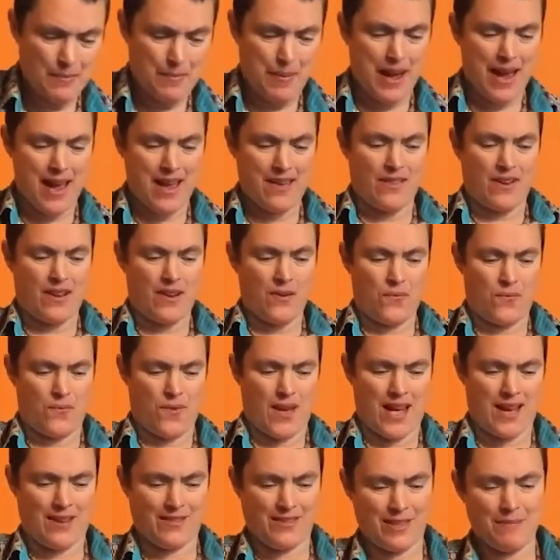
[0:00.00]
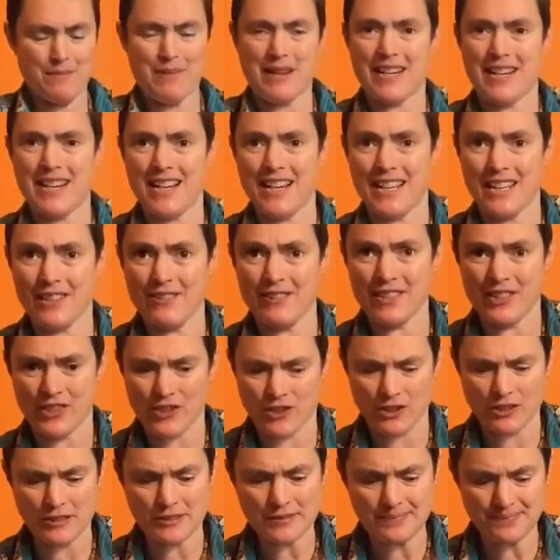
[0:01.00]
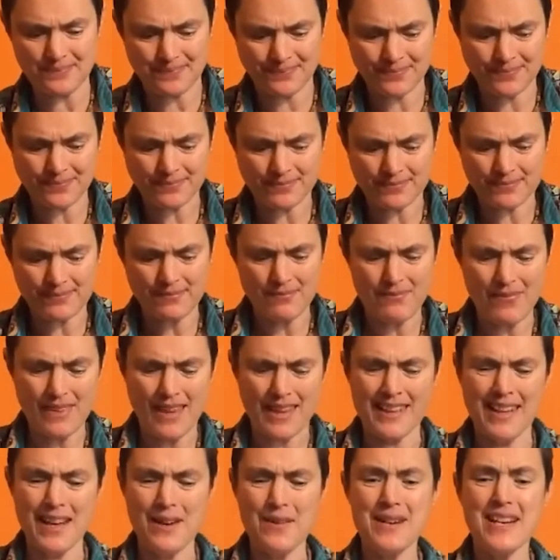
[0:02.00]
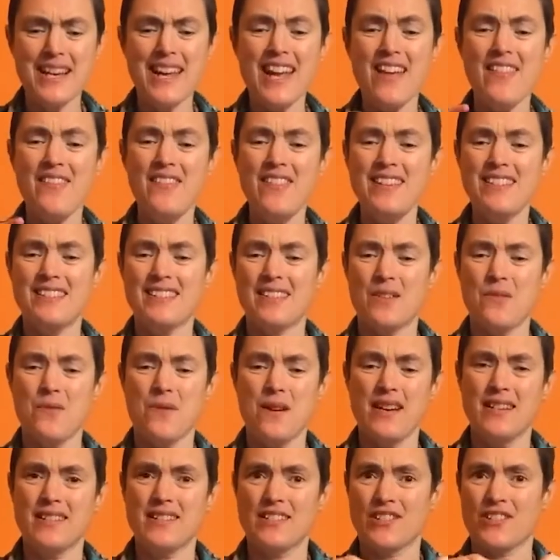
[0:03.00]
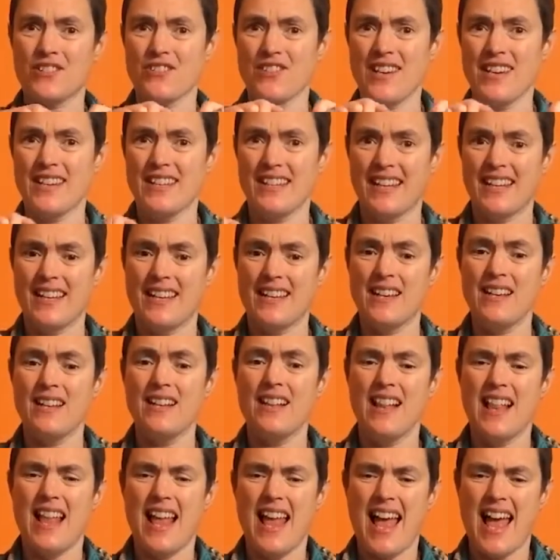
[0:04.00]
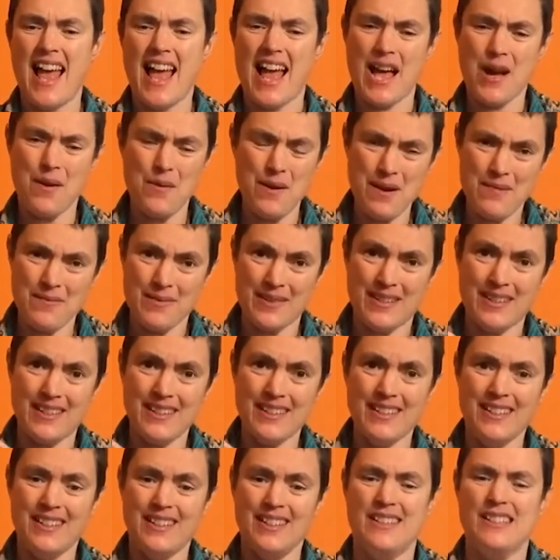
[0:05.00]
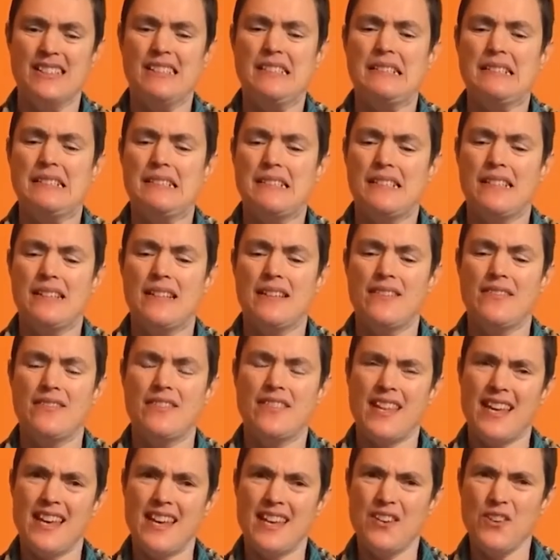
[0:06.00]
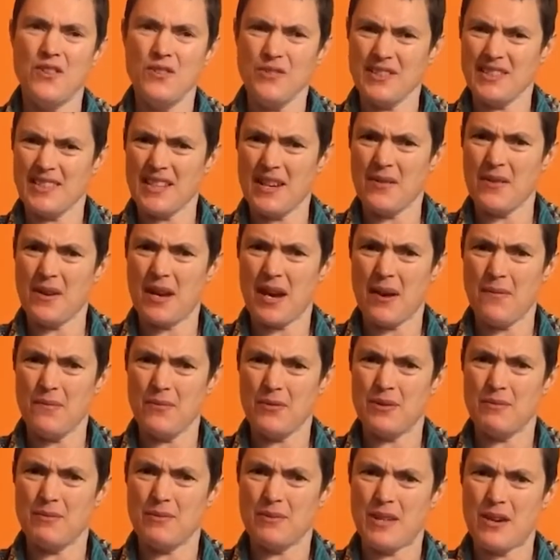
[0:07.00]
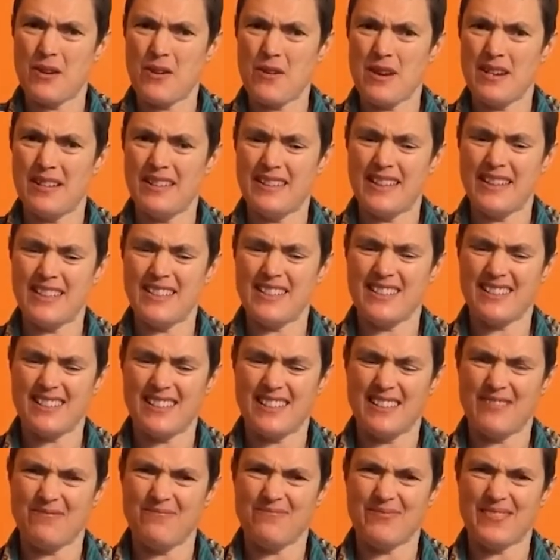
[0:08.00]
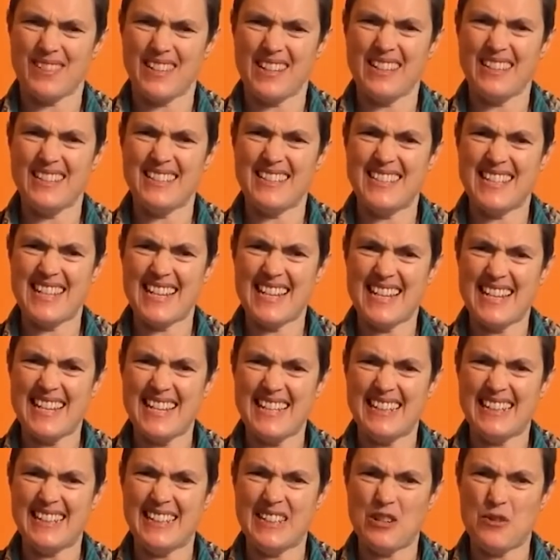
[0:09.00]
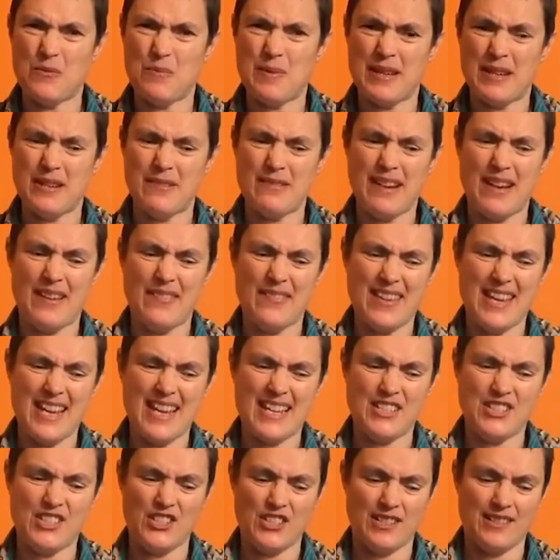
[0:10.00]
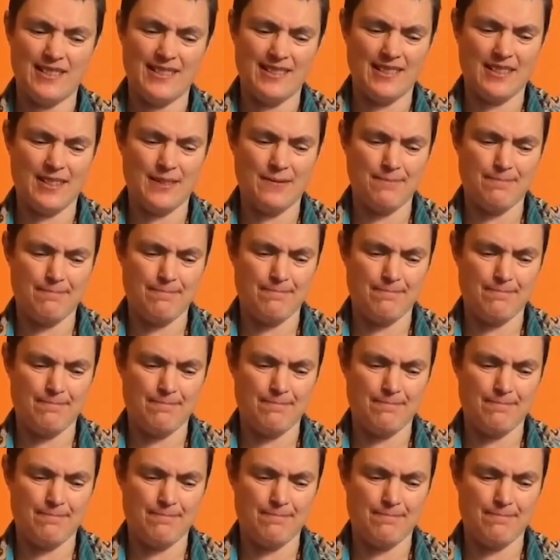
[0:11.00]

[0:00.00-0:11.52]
pair that I found in my cutlery drawer. Now again, these are quite straight here. However, they're not so comfortable. They kind of dig in a little bit around the edges.